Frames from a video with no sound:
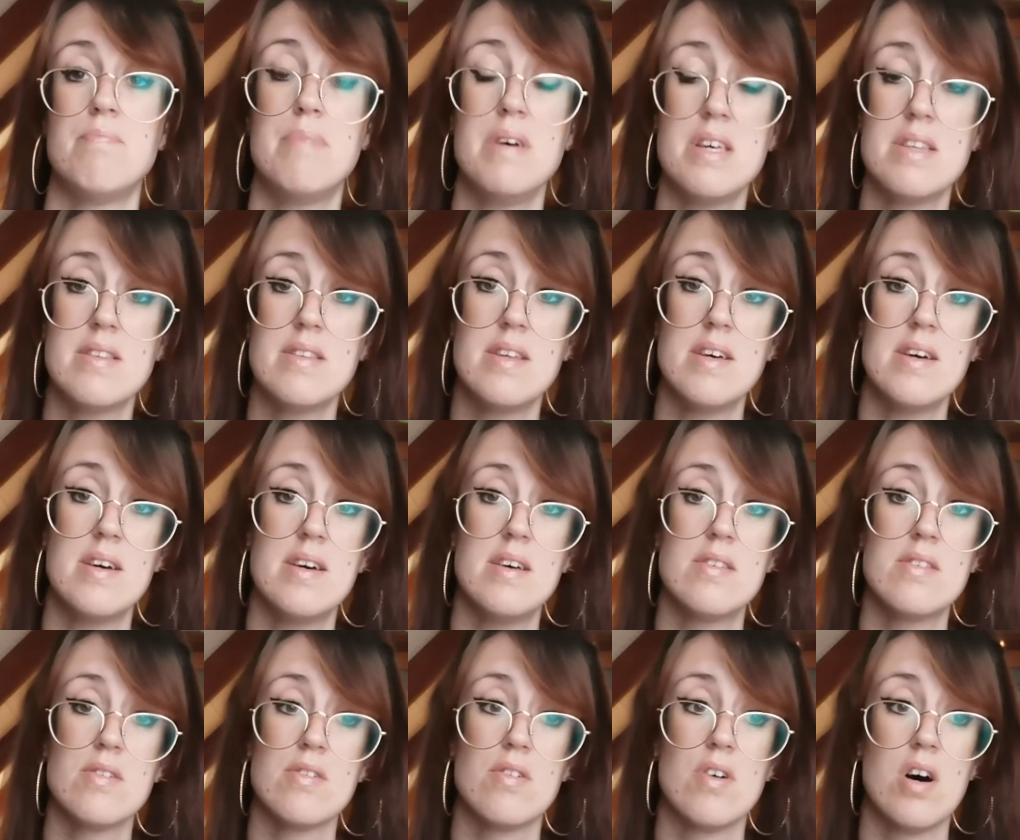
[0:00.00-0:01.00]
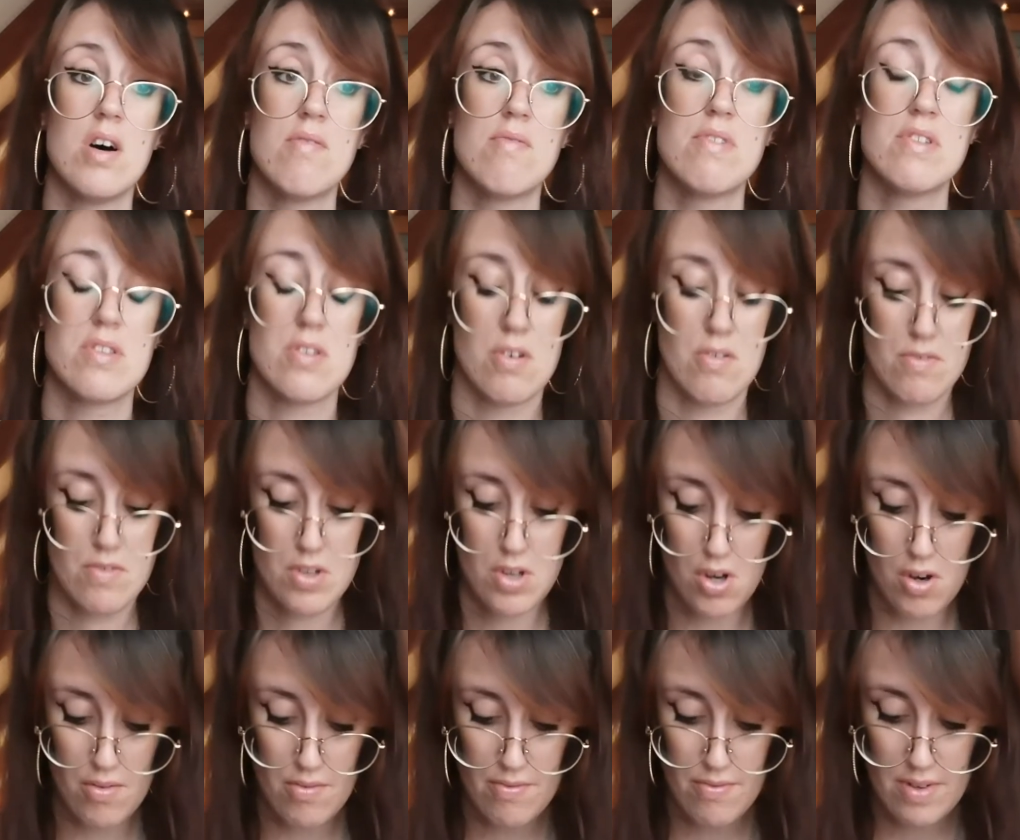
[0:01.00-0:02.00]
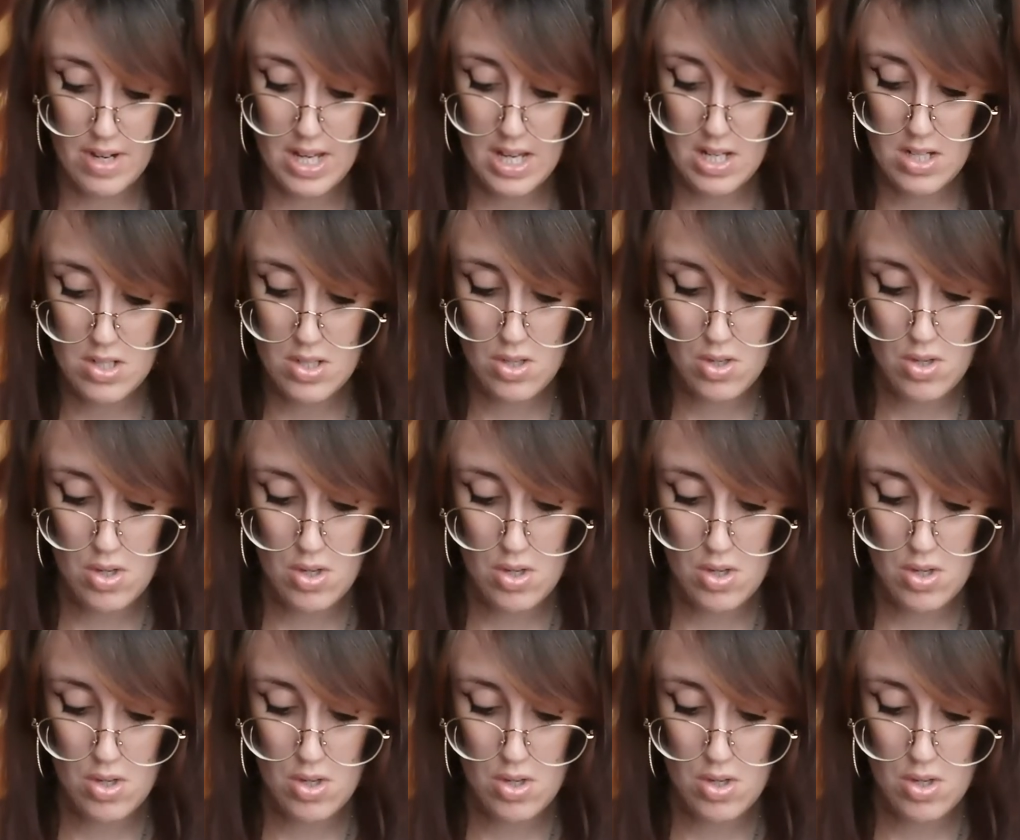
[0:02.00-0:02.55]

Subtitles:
business or unresolved conflict,